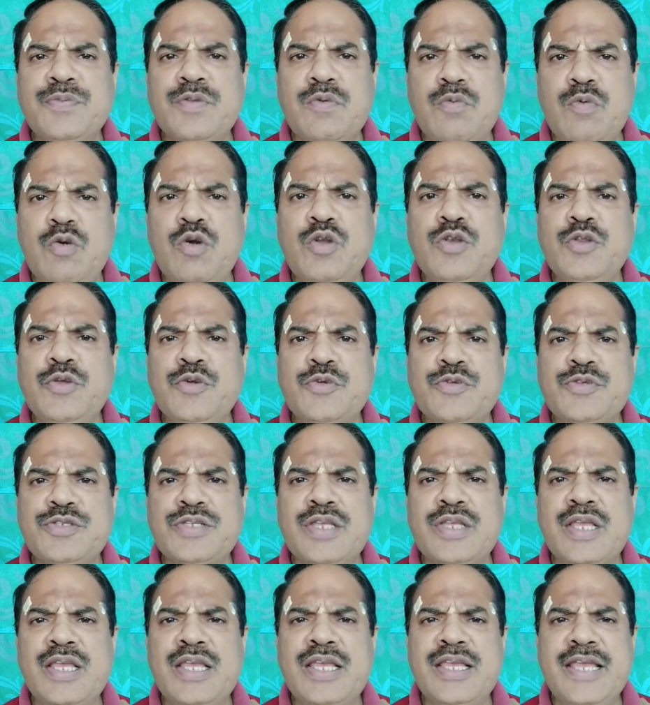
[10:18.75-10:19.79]
Own use.
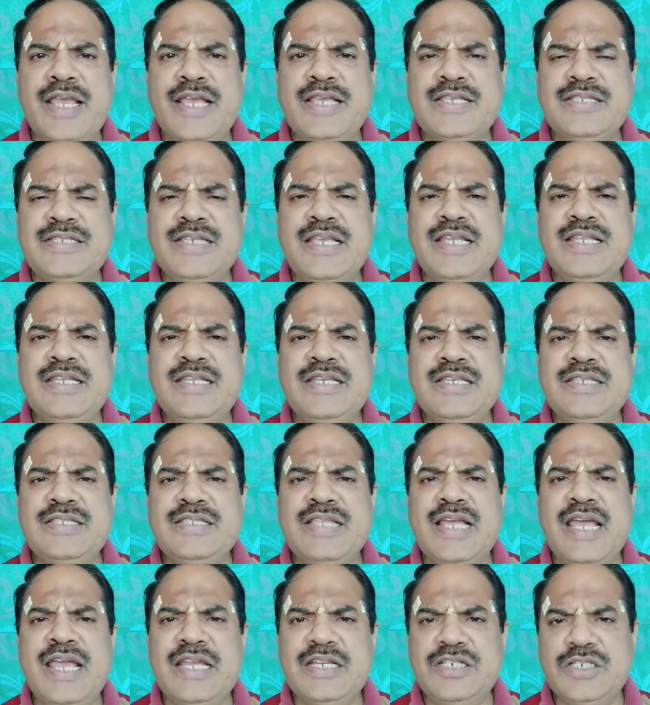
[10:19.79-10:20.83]
Exchange is
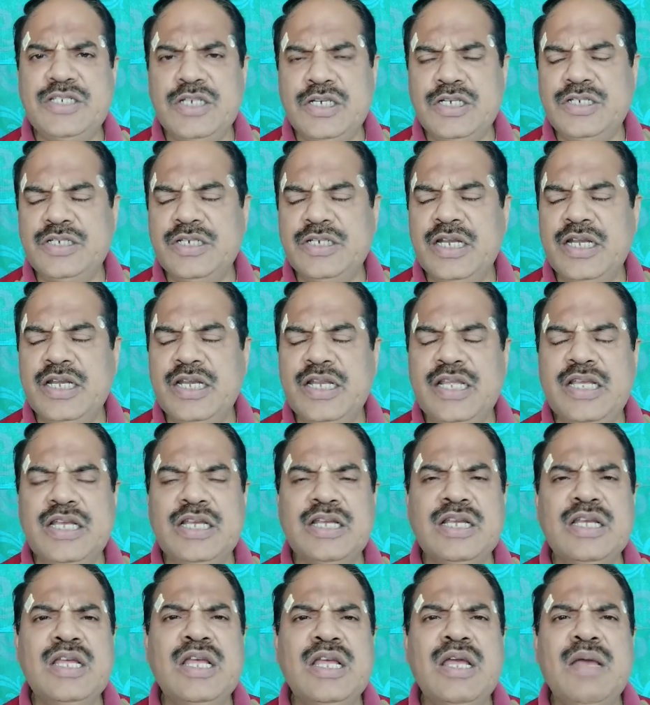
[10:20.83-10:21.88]
the essential link
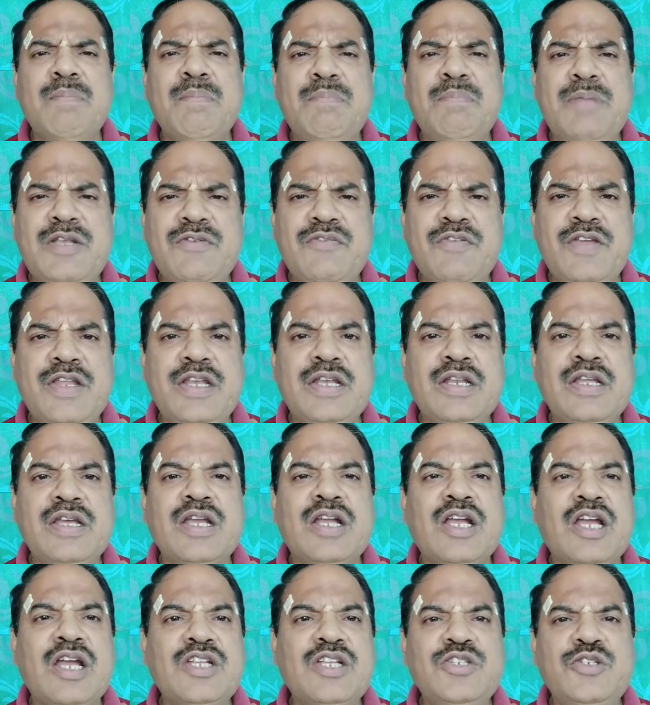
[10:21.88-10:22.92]
between
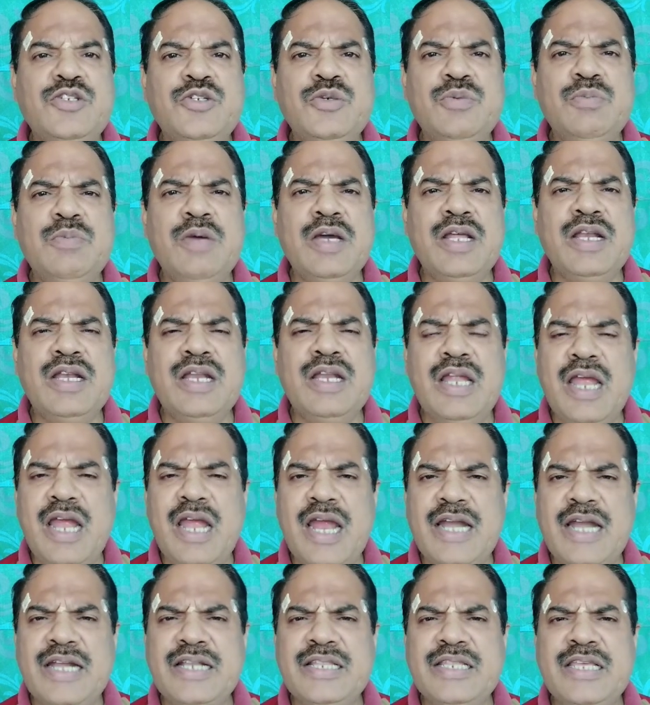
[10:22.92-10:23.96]
consumer
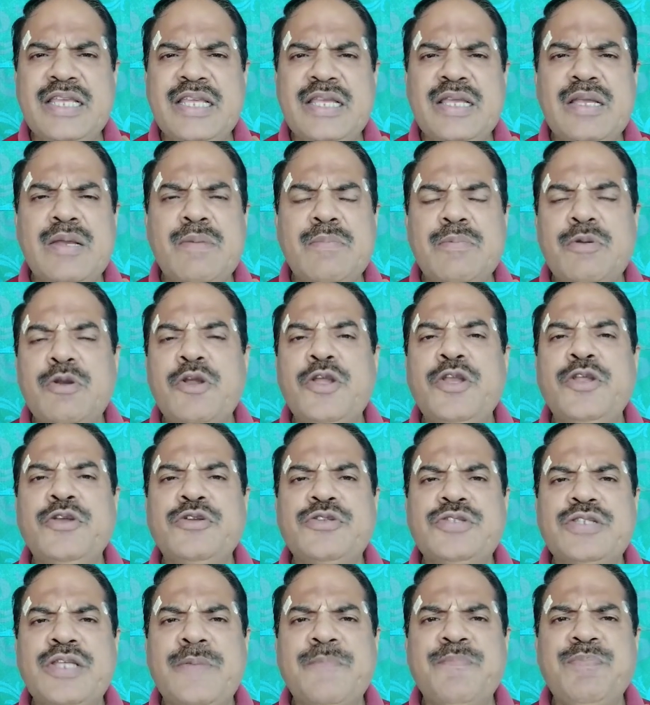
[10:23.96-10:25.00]
and the
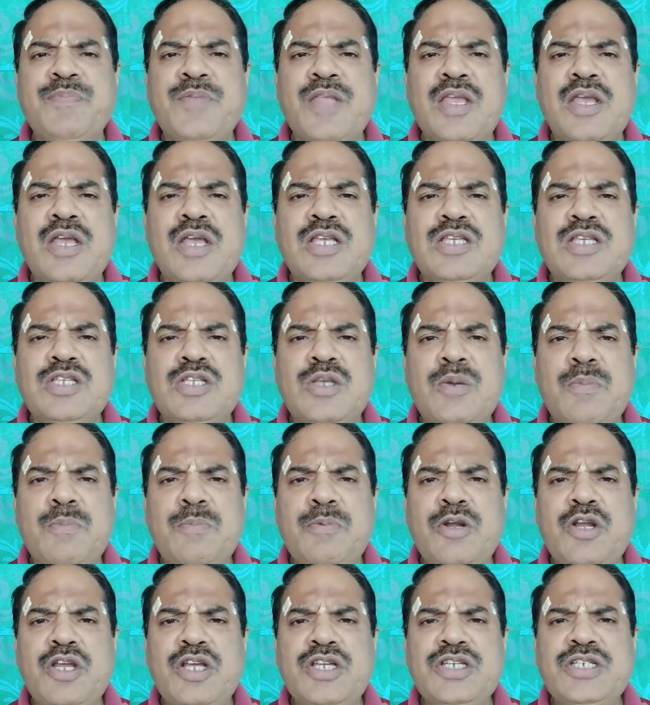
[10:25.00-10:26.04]
producer. So
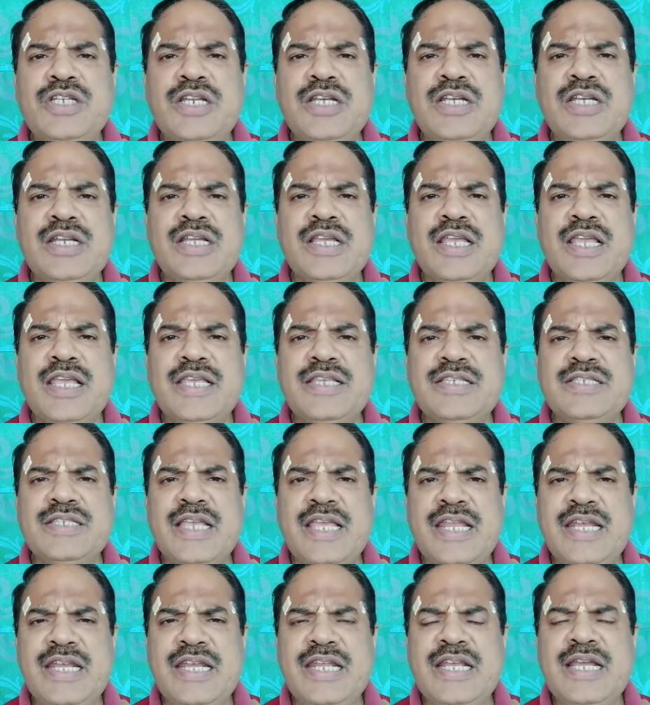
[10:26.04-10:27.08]
production is
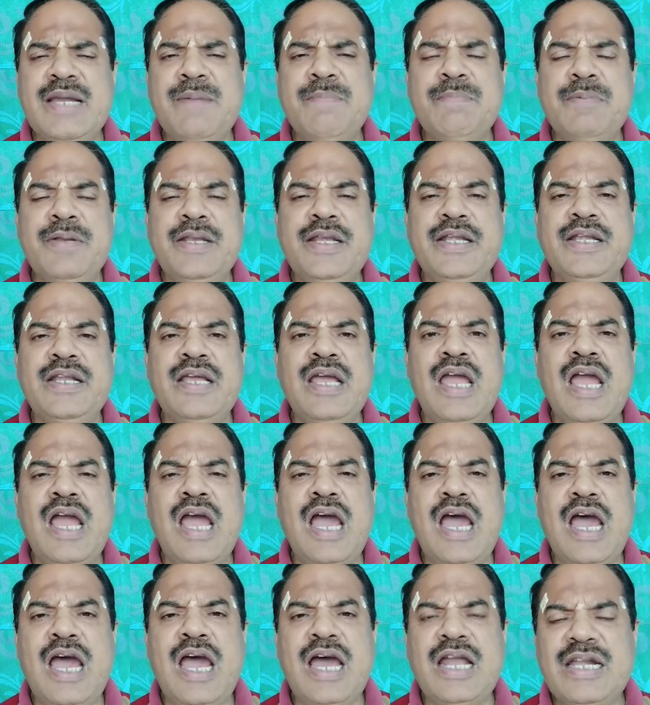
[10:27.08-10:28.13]
incomplete
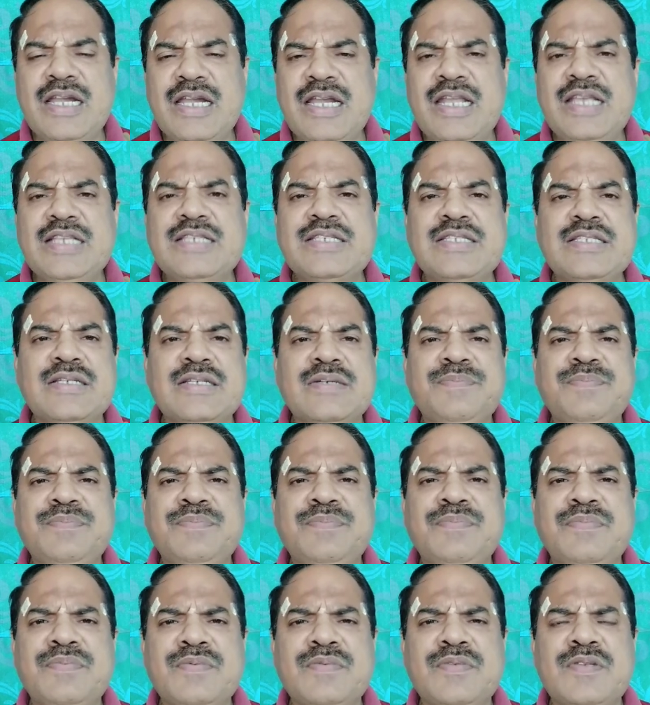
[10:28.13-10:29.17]
unless
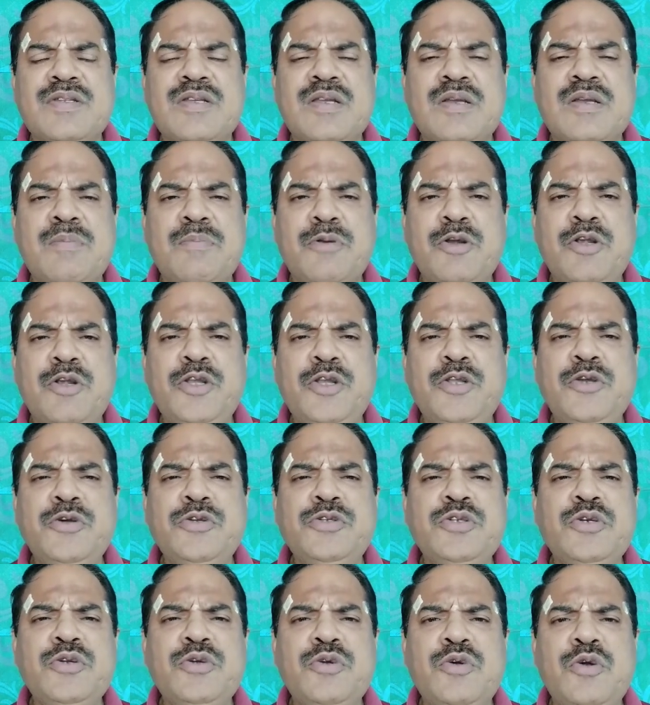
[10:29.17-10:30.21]

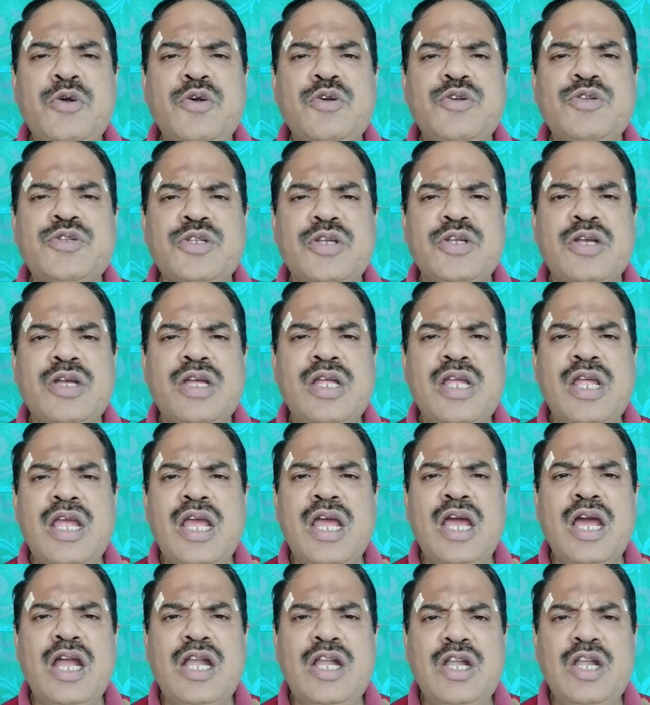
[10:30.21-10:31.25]
produced goods
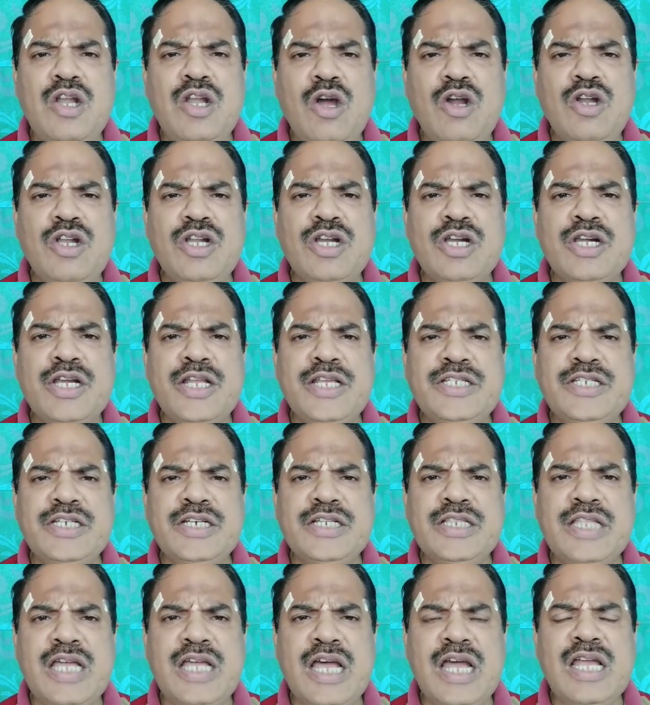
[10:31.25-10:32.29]
not reach
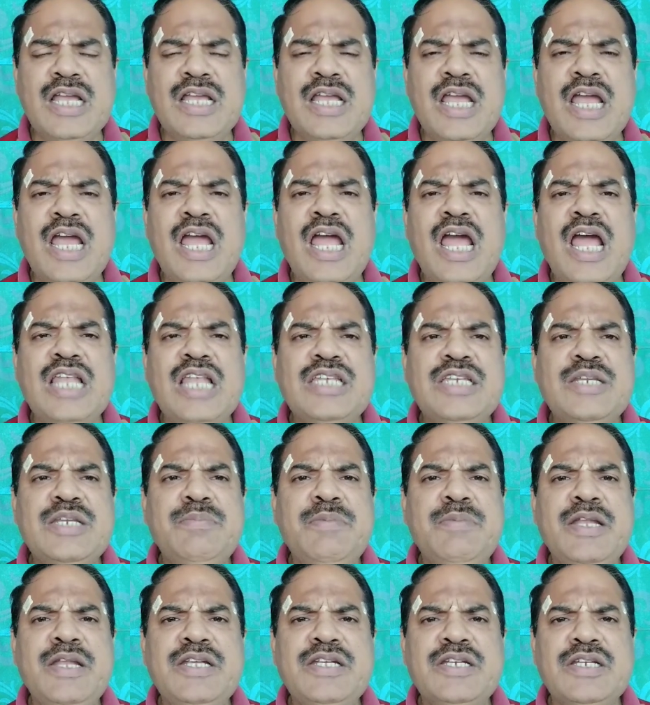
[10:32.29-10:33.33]
the
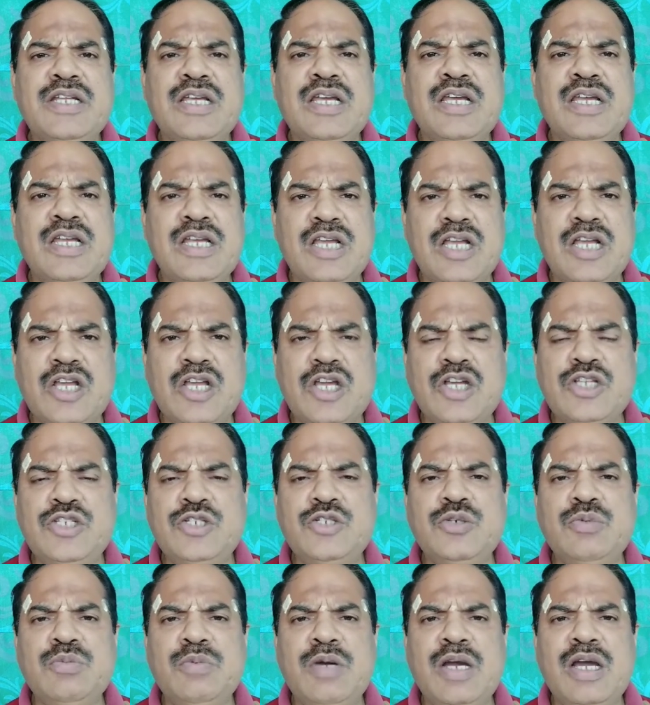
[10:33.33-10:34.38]
ultimate
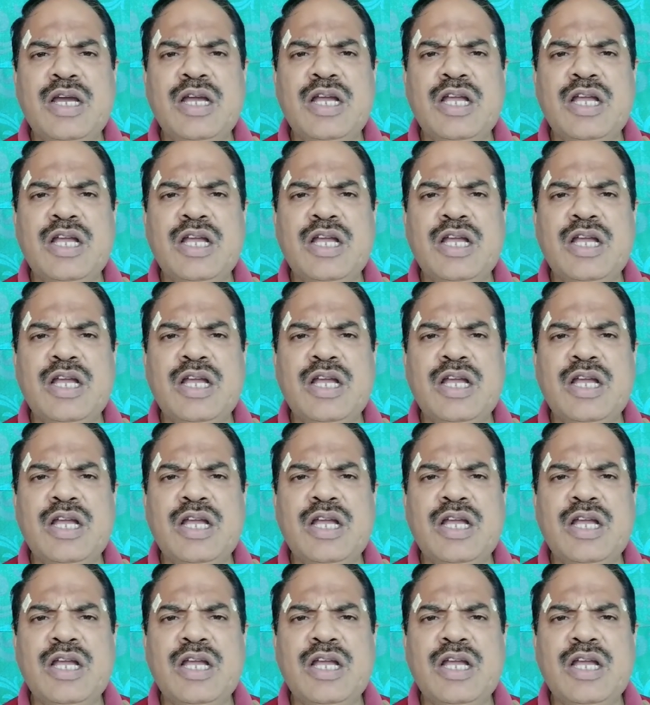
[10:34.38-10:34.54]
consumer.